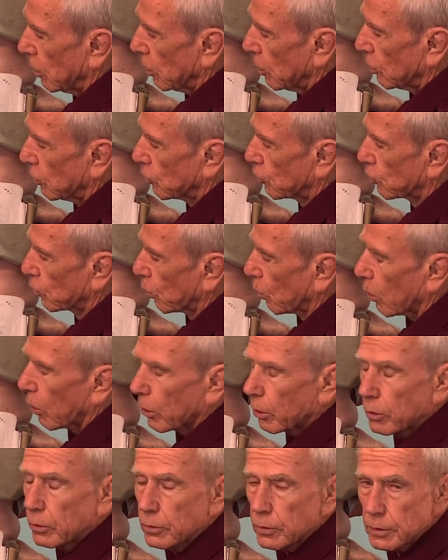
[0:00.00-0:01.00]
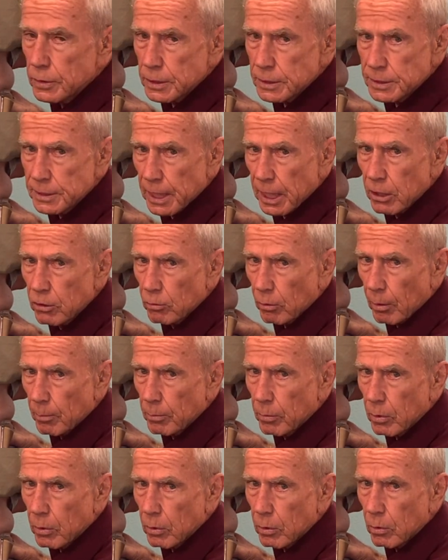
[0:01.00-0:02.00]
toward the sacrum
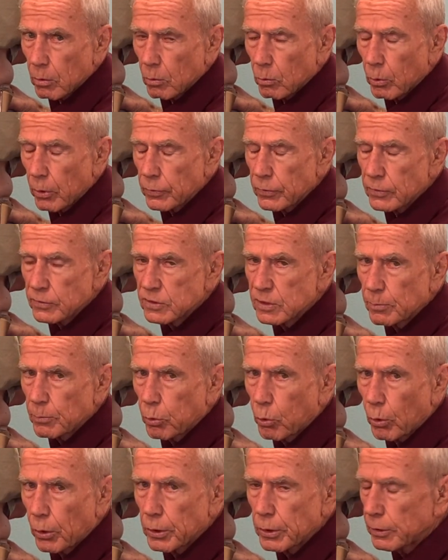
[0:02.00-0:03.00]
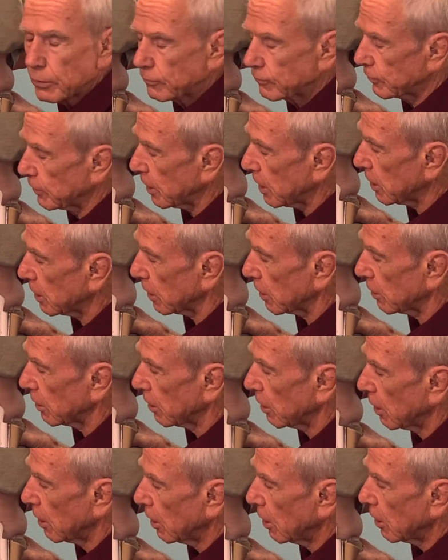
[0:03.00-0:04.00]
where the support is needed
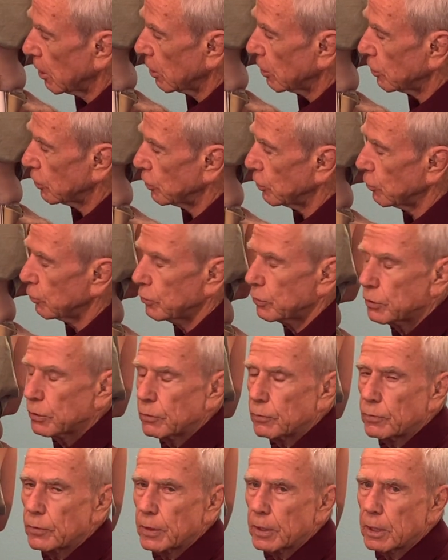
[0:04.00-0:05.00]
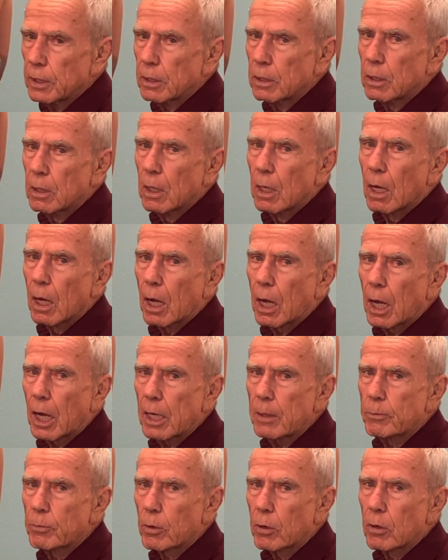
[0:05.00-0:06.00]
due to the
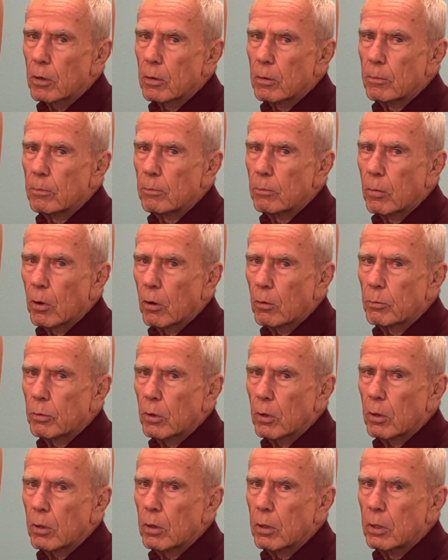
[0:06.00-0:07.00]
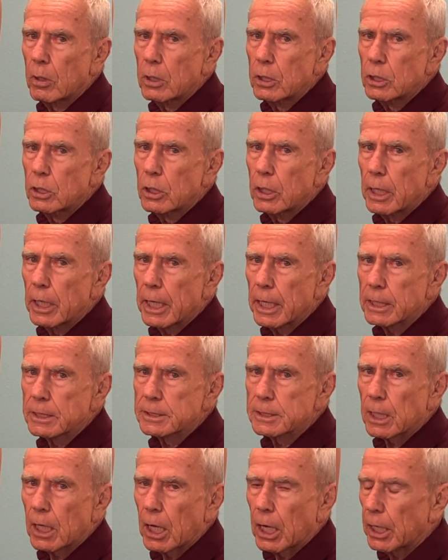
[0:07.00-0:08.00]
hypermobile
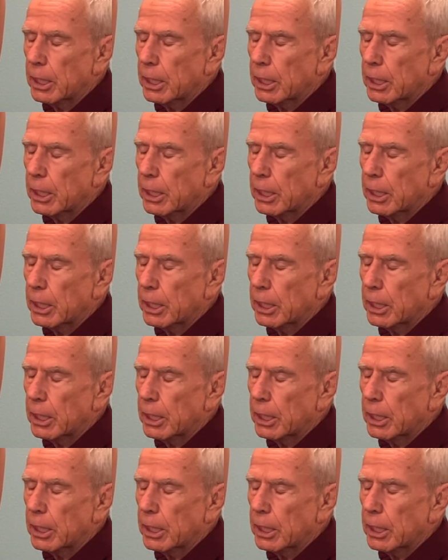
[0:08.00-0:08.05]
SI